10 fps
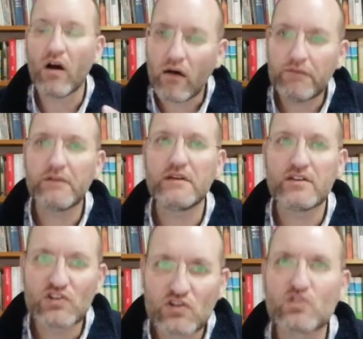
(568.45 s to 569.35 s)
often
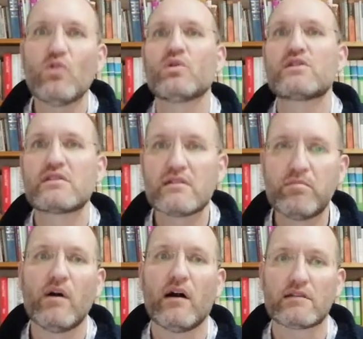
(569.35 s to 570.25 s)
distorts the
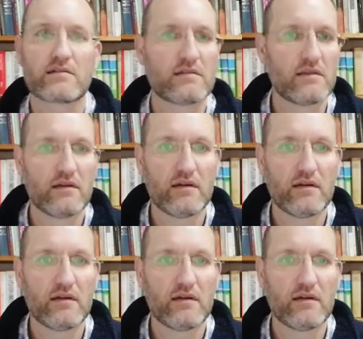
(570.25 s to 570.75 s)
past.